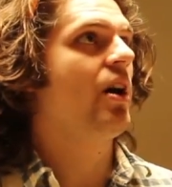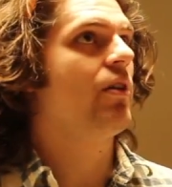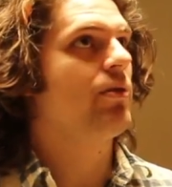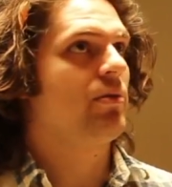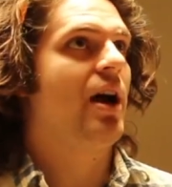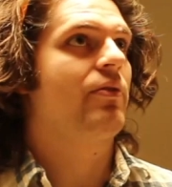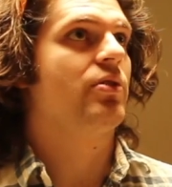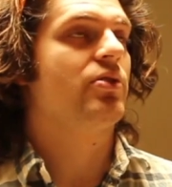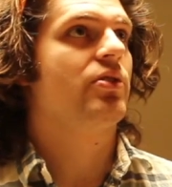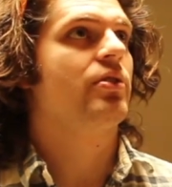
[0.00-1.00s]
of the
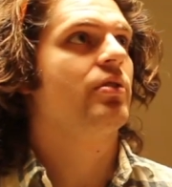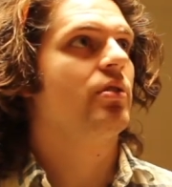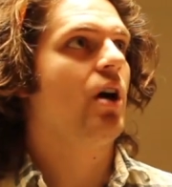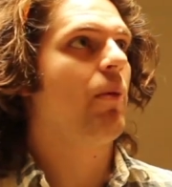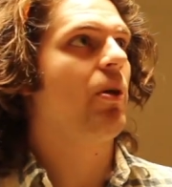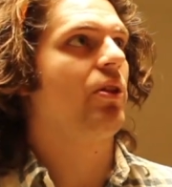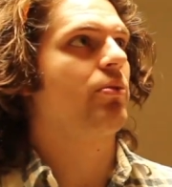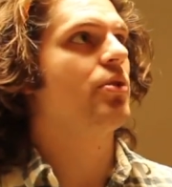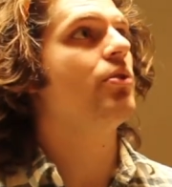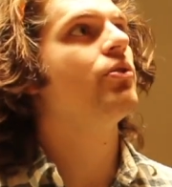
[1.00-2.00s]
rafters up on the
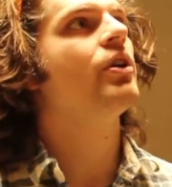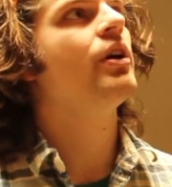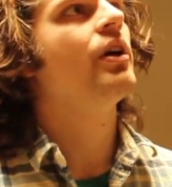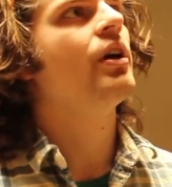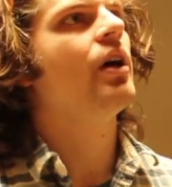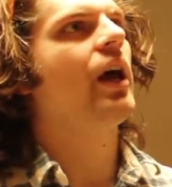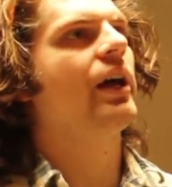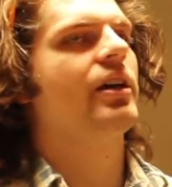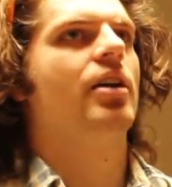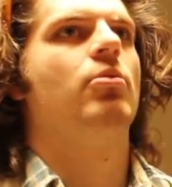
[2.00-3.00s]
roof
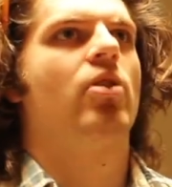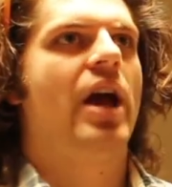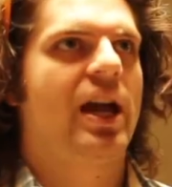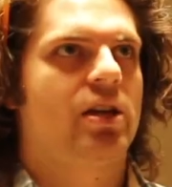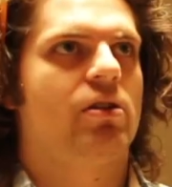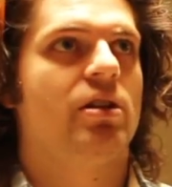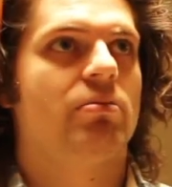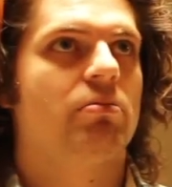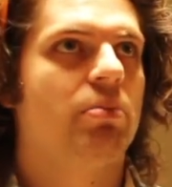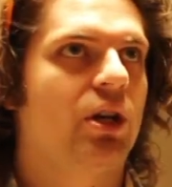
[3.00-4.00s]
and get a more accurate
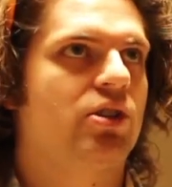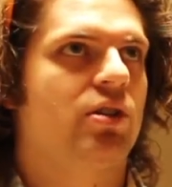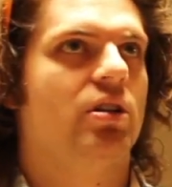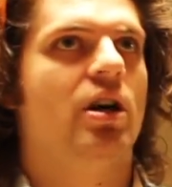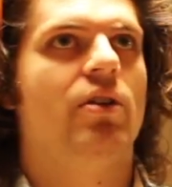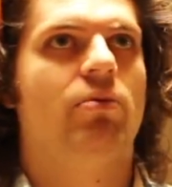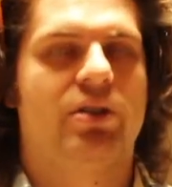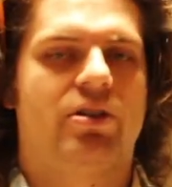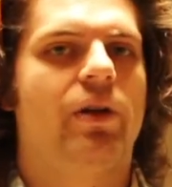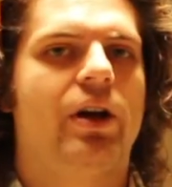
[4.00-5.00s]
picture of
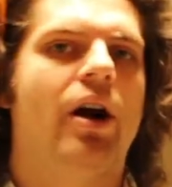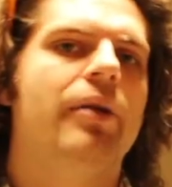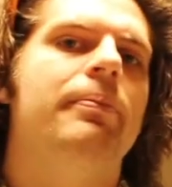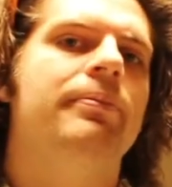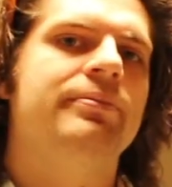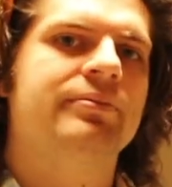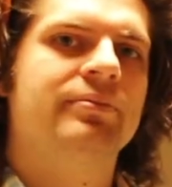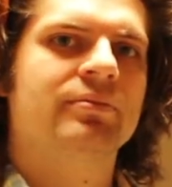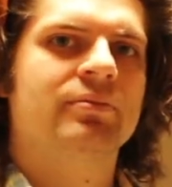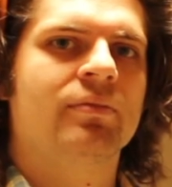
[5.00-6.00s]
what's going on.
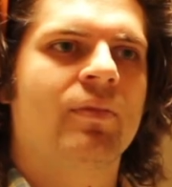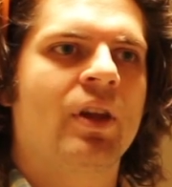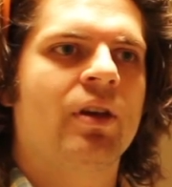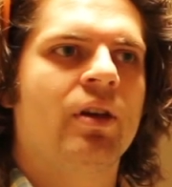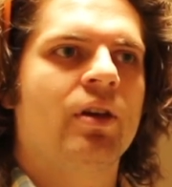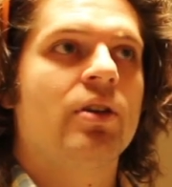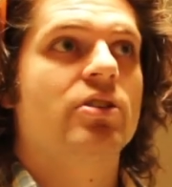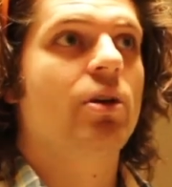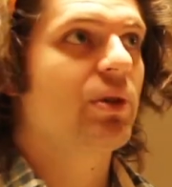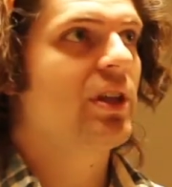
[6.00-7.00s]

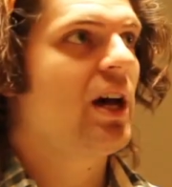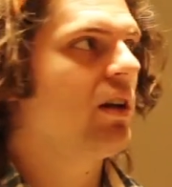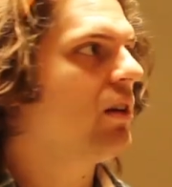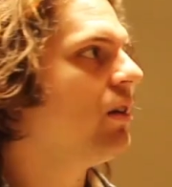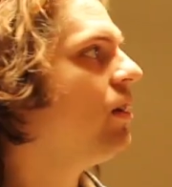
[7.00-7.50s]
So with that,